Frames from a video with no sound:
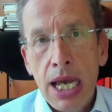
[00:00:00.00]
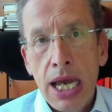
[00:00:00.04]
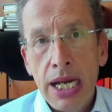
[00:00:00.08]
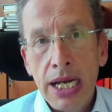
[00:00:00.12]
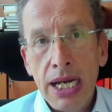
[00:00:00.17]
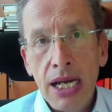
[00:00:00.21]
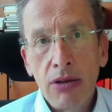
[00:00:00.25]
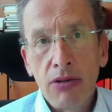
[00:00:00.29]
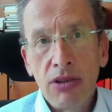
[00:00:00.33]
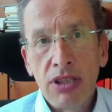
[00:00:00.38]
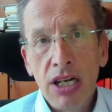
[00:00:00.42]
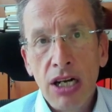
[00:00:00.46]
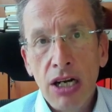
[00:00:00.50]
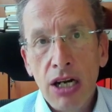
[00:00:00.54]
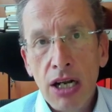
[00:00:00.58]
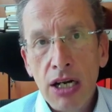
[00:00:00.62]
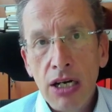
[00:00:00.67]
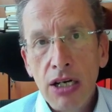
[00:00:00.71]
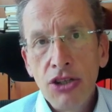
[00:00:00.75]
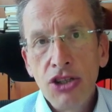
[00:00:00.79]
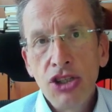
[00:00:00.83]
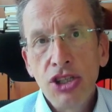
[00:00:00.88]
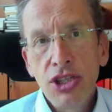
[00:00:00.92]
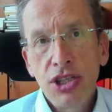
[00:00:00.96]
And now the
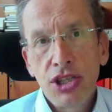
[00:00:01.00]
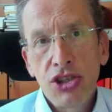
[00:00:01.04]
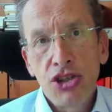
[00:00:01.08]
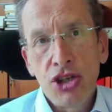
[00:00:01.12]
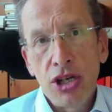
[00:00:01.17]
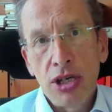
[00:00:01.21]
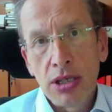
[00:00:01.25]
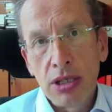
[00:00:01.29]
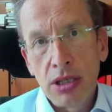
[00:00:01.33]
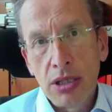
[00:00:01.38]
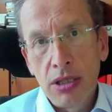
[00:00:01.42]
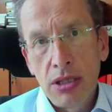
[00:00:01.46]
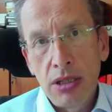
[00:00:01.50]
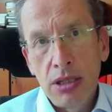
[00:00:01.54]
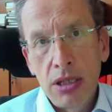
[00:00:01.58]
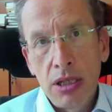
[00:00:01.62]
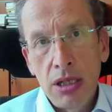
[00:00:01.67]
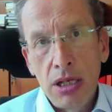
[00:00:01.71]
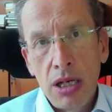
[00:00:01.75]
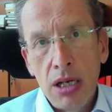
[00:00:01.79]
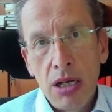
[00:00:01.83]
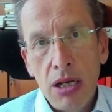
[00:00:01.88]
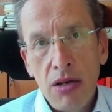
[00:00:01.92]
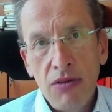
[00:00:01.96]
largest chunk
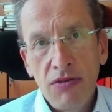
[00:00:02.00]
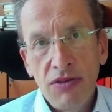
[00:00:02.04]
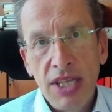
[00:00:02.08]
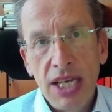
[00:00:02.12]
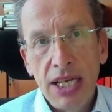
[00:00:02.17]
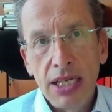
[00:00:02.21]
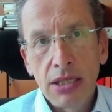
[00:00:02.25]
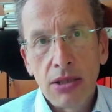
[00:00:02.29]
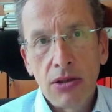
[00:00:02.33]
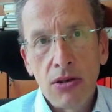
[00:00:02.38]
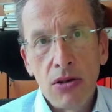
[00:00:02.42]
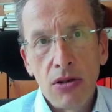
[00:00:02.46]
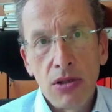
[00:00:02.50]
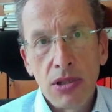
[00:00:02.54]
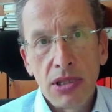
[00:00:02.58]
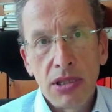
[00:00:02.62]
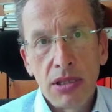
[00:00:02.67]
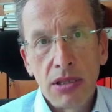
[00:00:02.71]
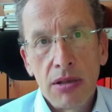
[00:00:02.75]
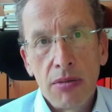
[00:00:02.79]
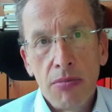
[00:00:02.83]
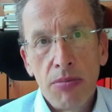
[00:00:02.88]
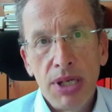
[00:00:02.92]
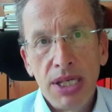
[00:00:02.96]
of that
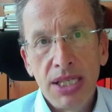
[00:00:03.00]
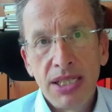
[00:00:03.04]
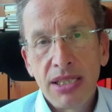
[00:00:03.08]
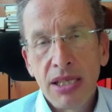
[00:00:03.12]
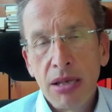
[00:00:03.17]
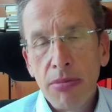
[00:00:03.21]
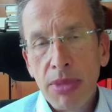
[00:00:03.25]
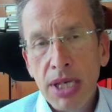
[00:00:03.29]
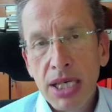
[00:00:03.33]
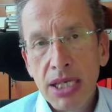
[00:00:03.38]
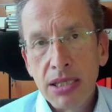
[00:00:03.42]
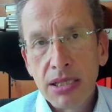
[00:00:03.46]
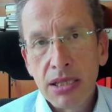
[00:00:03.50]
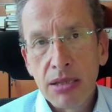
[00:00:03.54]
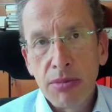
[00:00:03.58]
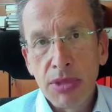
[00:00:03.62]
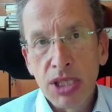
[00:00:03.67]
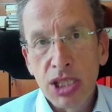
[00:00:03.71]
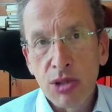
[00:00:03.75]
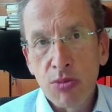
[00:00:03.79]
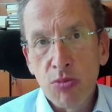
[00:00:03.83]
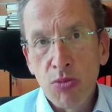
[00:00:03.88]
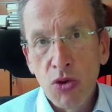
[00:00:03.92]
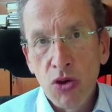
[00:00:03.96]
cost, by some
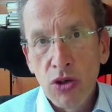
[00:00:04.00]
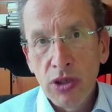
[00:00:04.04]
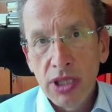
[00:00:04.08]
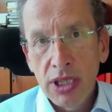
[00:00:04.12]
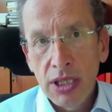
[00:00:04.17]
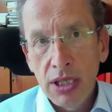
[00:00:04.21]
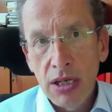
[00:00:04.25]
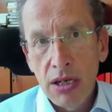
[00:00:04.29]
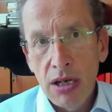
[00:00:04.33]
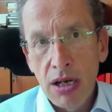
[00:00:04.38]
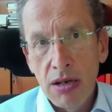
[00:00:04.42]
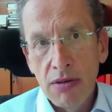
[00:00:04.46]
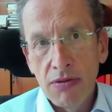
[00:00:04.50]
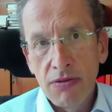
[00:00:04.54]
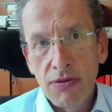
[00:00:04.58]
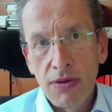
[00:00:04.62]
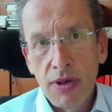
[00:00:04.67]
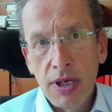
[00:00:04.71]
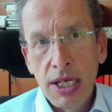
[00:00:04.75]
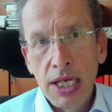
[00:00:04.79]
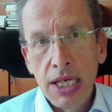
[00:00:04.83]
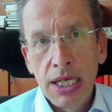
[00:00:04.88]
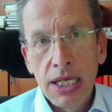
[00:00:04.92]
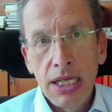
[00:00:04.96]
estimates, more than half,
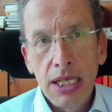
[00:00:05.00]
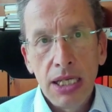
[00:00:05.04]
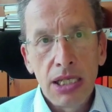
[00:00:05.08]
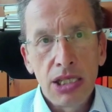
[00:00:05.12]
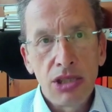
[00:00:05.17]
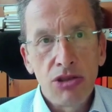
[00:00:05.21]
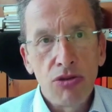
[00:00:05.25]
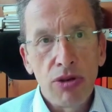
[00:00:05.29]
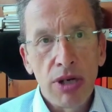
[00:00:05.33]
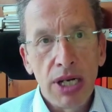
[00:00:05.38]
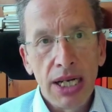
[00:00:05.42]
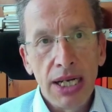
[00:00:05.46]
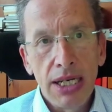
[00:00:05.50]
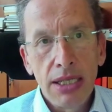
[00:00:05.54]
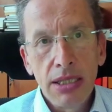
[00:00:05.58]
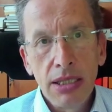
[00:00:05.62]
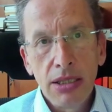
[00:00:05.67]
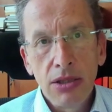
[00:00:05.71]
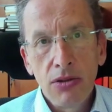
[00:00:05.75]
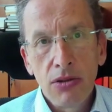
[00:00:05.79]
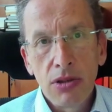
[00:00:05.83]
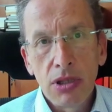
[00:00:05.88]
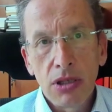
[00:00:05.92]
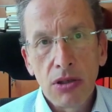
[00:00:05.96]
is
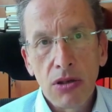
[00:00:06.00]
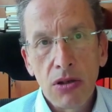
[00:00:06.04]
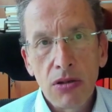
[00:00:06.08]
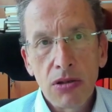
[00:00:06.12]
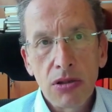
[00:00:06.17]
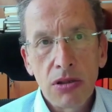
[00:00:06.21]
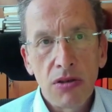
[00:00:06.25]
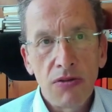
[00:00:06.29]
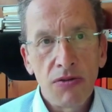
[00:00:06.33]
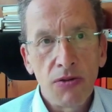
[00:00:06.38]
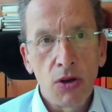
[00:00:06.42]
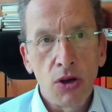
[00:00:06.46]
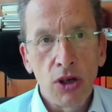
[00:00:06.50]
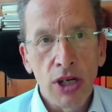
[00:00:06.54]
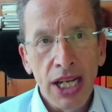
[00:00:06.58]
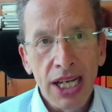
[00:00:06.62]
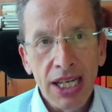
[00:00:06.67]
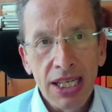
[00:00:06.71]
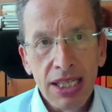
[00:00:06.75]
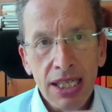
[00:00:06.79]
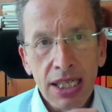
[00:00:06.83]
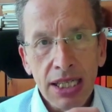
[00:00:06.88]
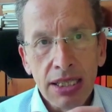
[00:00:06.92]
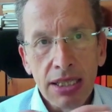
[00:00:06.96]
related to the cost of
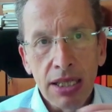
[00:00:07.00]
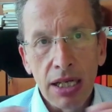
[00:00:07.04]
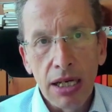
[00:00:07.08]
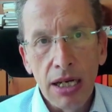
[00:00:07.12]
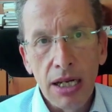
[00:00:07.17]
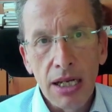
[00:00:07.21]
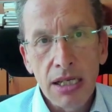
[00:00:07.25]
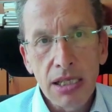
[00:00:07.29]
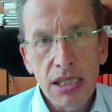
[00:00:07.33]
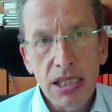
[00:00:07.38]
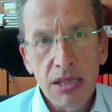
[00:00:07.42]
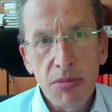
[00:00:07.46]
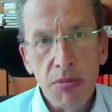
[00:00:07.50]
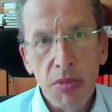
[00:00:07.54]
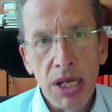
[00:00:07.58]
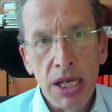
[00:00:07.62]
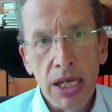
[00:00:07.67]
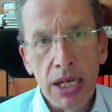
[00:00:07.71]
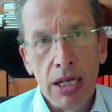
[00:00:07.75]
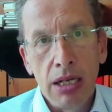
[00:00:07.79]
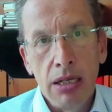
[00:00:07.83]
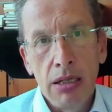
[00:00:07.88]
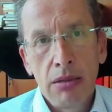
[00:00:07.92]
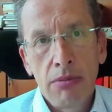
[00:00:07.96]
connecting the last
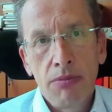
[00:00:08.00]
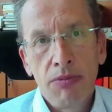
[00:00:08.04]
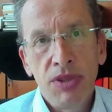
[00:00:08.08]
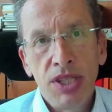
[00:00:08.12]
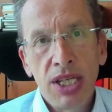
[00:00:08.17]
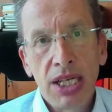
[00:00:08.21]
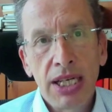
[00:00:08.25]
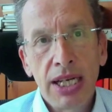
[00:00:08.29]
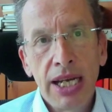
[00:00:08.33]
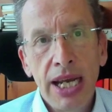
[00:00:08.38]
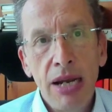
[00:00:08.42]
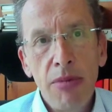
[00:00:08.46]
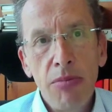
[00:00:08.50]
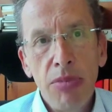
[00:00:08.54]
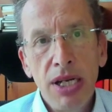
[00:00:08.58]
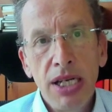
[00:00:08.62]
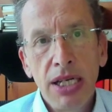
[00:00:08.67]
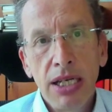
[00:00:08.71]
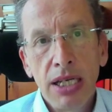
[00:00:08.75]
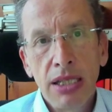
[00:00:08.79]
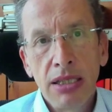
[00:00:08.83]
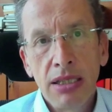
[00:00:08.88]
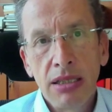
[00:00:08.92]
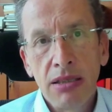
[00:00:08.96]
mile, the
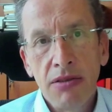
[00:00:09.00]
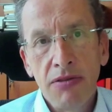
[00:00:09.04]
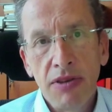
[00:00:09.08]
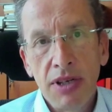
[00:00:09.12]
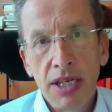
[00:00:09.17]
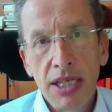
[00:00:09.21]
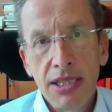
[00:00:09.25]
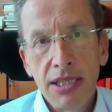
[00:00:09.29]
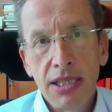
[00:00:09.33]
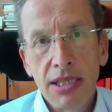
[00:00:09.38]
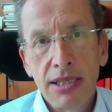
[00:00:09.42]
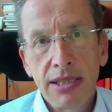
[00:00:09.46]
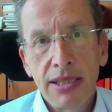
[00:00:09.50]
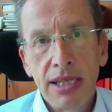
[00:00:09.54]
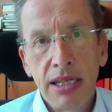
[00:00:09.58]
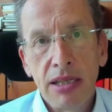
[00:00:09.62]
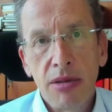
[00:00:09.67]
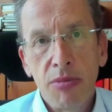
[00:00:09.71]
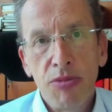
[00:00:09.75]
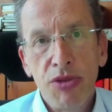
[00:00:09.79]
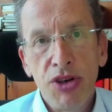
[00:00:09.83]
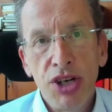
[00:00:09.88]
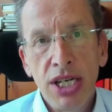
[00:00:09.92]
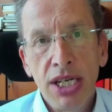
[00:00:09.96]
cabling and the devices
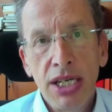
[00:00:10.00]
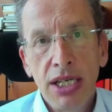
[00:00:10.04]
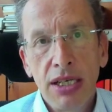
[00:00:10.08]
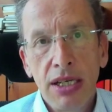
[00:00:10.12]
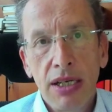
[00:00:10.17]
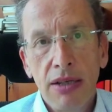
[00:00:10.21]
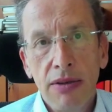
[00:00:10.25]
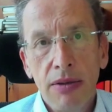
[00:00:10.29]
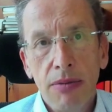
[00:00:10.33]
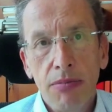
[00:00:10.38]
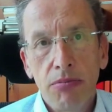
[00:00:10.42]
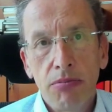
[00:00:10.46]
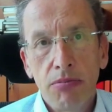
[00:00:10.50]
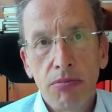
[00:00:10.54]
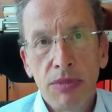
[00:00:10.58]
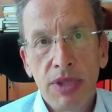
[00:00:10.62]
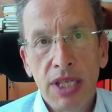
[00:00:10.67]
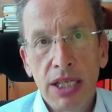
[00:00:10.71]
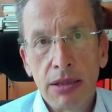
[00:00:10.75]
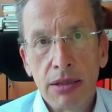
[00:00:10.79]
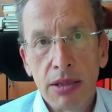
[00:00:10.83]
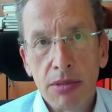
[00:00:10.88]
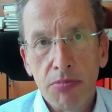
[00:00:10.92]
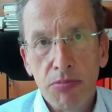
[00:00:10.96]
that bring,
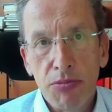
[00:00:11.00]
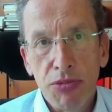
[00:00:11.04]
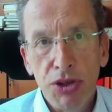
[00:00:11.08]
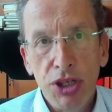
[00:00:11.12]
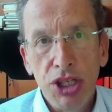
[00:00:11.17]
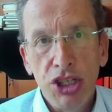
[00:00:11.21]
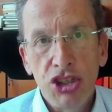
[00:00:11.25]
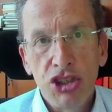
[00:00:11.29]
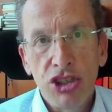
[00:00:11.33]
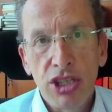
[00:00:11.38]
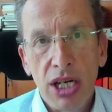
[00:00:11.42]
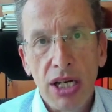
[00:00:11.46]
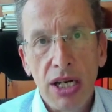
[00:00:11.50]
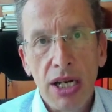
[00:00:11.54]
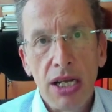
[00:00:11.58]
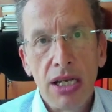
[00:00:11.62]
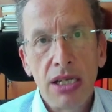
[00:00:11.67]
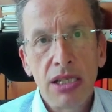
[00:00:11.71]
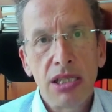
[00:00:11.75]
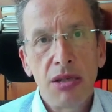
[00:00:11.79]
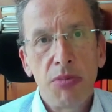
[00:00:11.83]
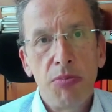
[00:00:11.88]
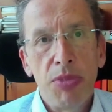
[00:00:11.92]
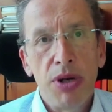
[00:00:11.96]
that bridge the
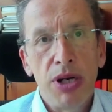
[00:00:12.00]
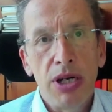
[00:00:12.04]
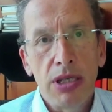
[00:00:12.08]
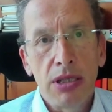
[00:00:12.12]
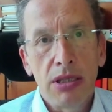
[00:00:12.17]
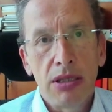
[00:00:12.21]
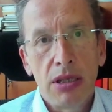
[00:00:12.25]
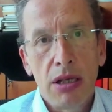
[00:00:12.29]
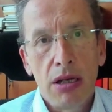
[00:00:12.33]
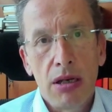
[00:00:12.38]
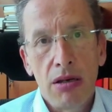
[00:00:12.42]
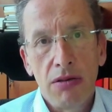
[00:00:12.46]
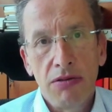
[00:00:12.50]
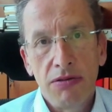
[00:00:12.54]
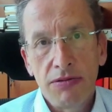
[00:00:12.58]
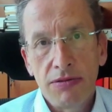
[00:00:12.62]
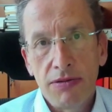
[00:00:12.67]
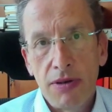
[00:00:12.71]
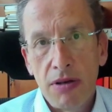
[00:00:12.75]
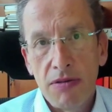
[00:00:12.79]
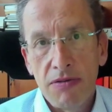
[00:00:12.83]
last part of